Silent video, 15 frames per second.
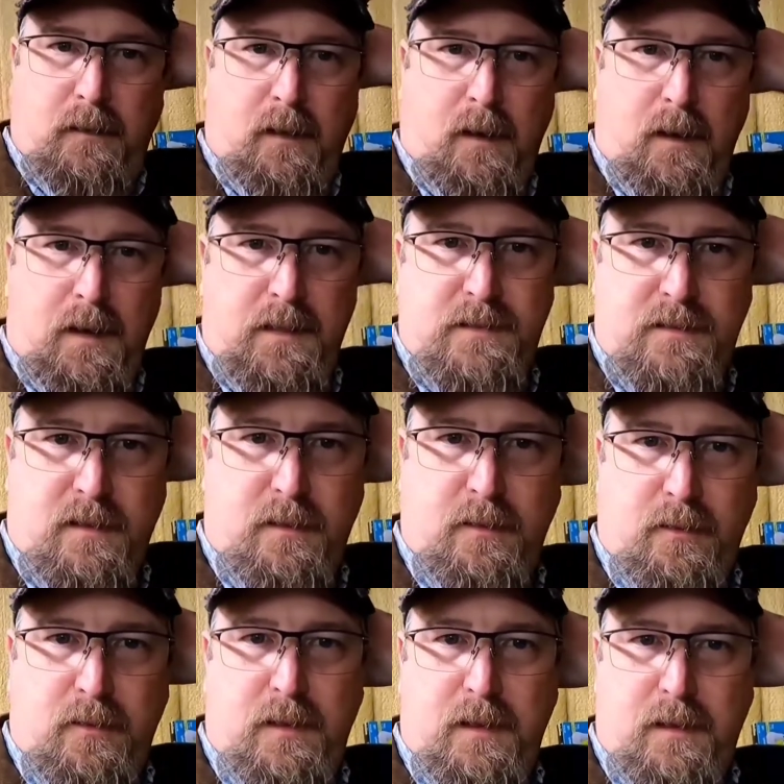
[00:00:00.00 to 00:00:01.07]
All right,
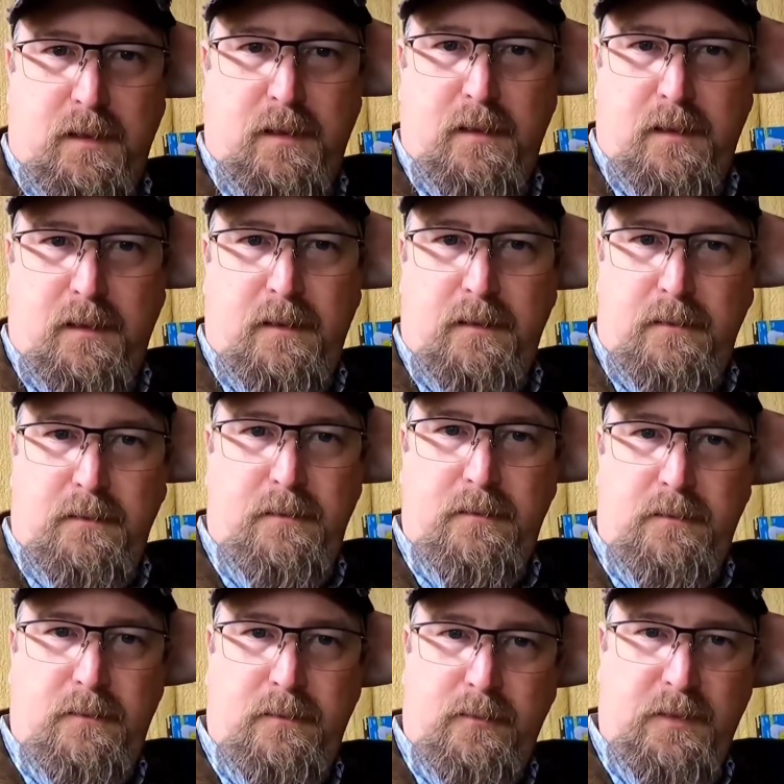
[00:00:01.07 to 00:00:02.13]
so
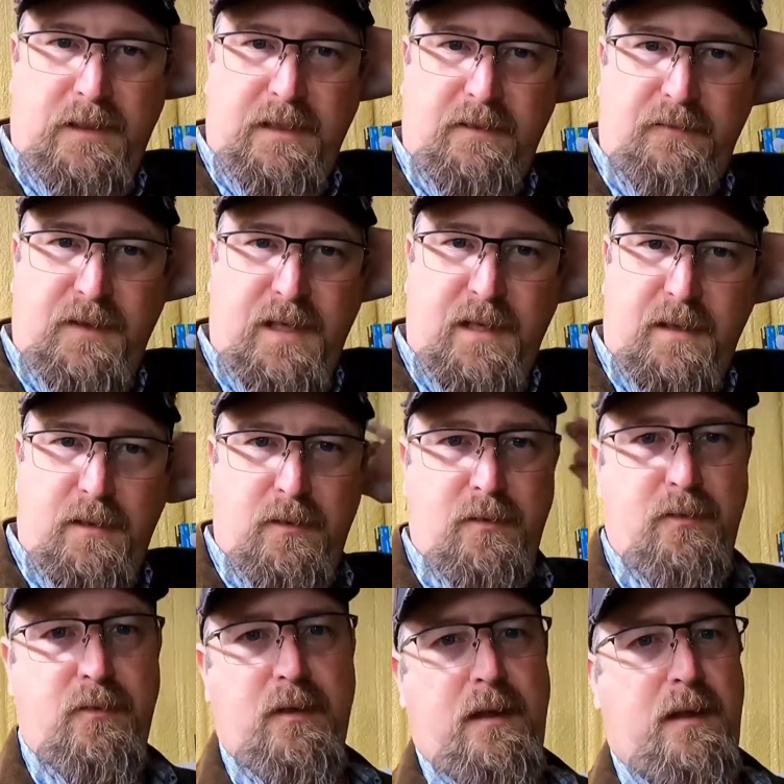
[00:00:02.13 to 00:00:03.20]
uh, we did the
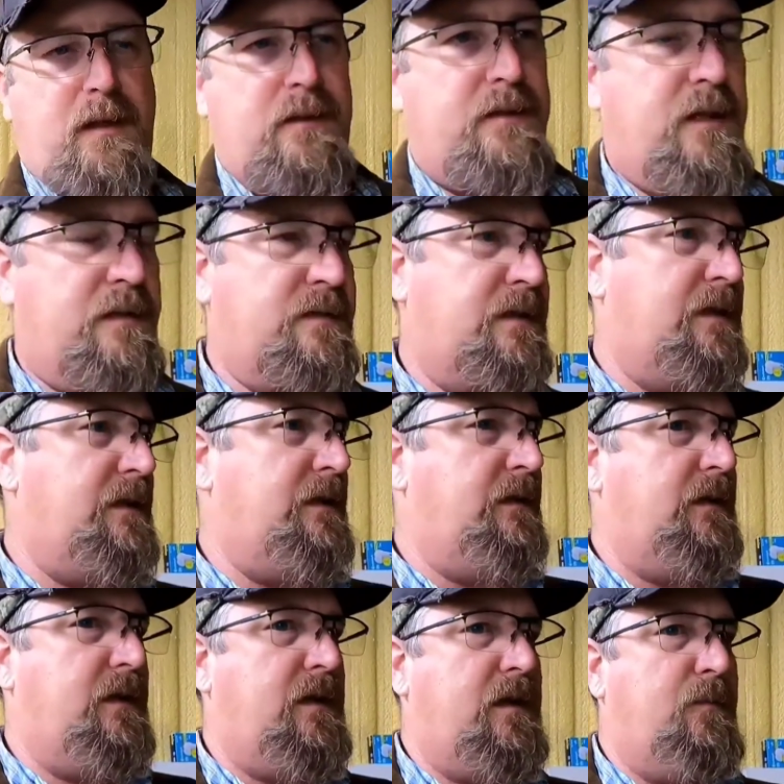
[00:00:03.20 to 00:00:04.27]
video uh, testing
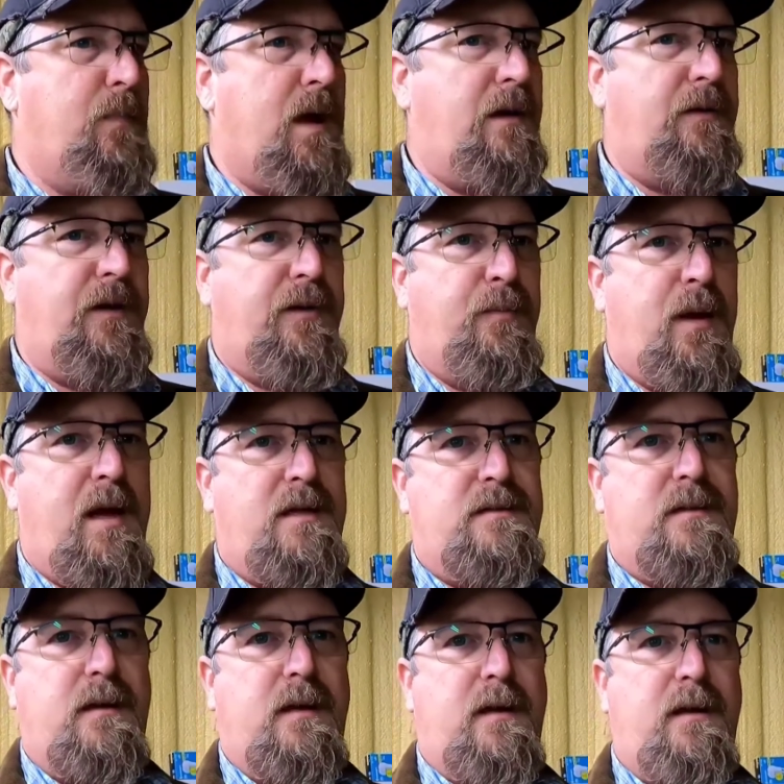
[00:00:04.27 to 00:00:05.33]
the battery
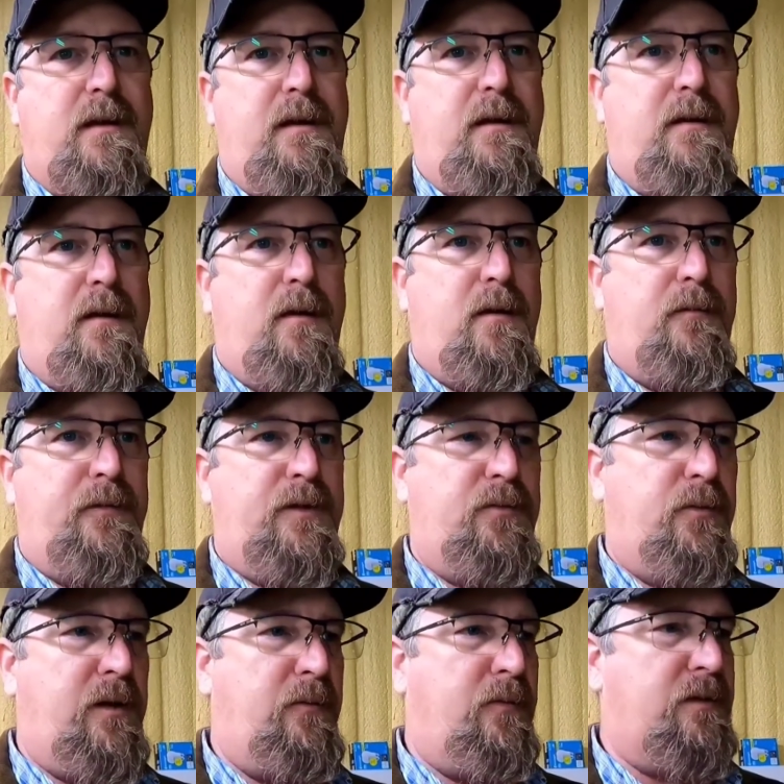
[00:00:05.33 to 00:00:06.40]
capacity on the
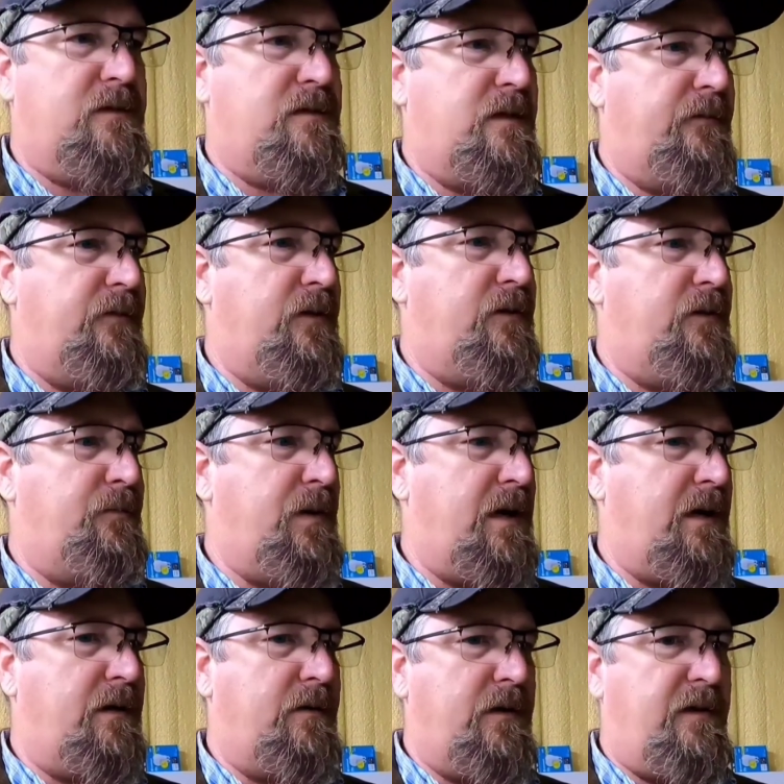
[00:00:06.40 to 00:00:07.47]
21700
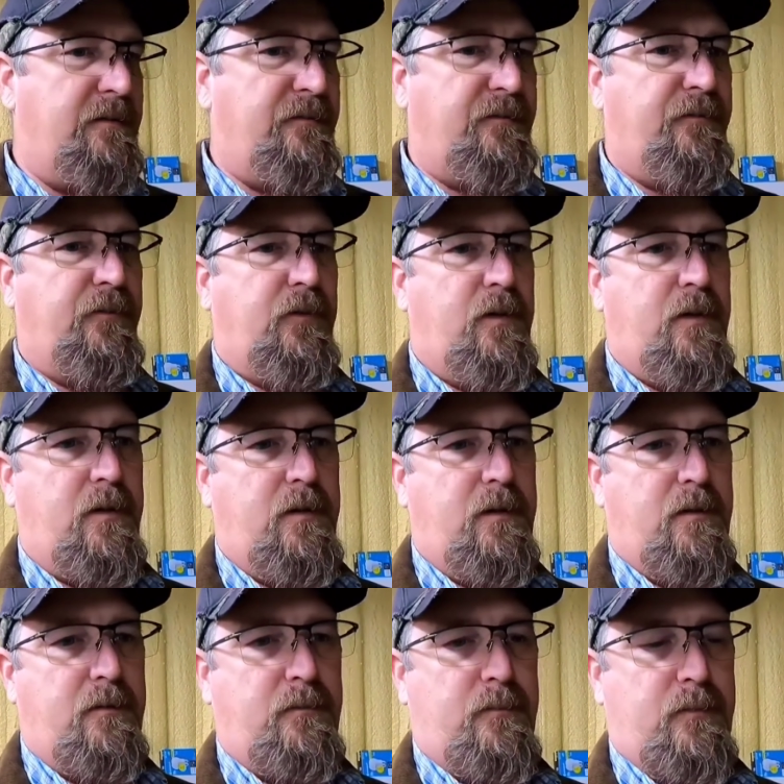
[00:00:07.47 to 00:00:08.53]
battery
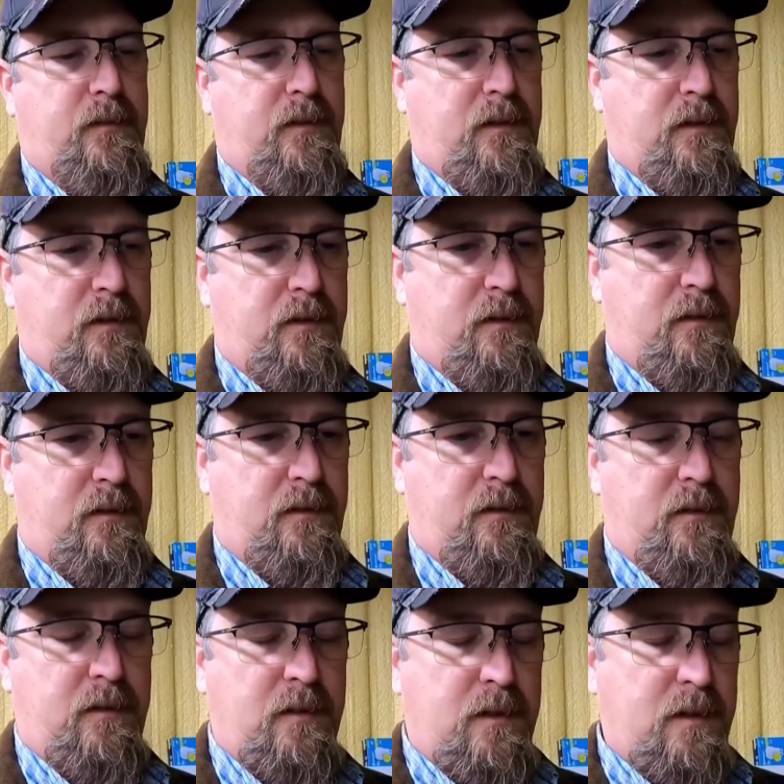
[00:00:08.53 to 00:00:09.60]
from uh,
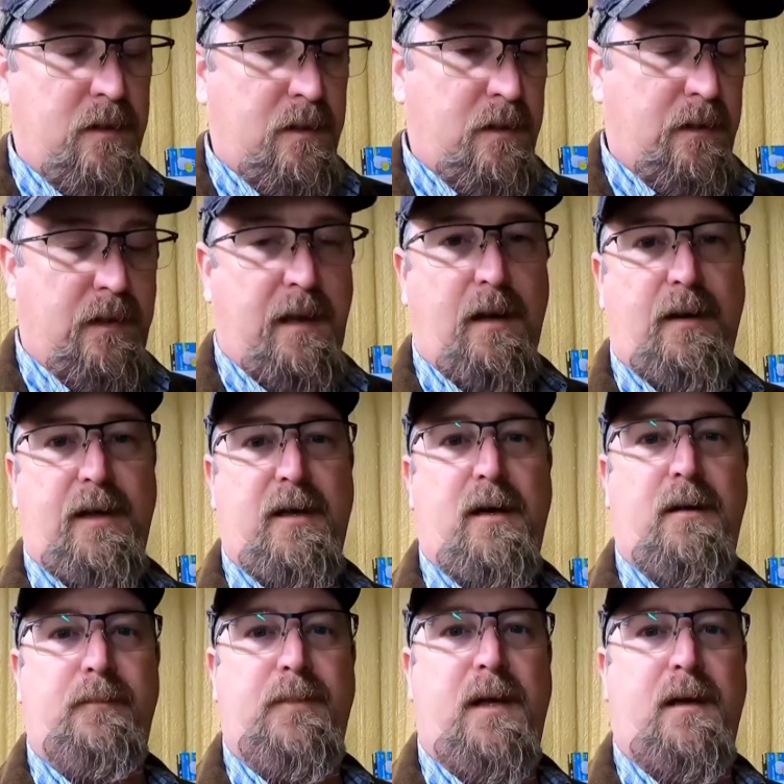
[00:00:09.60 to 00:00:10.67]

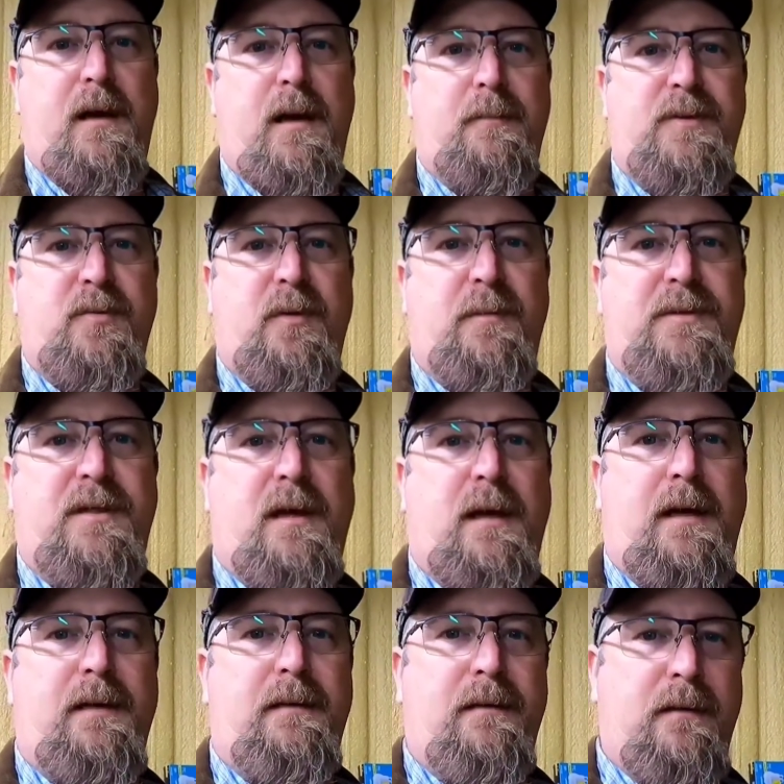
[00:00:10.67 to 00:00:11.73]
countycomm.com's
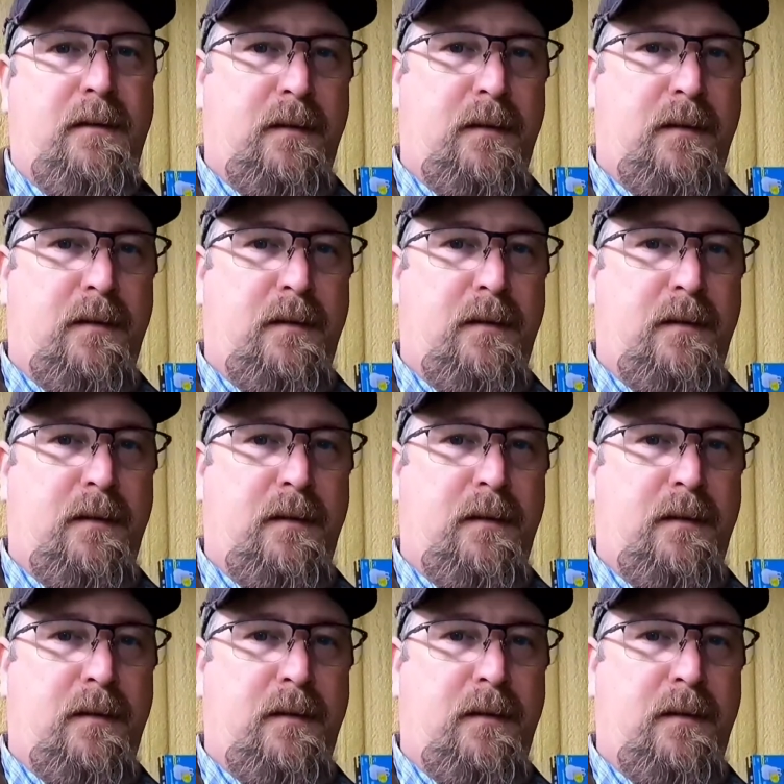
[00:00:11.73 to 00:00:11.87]
website.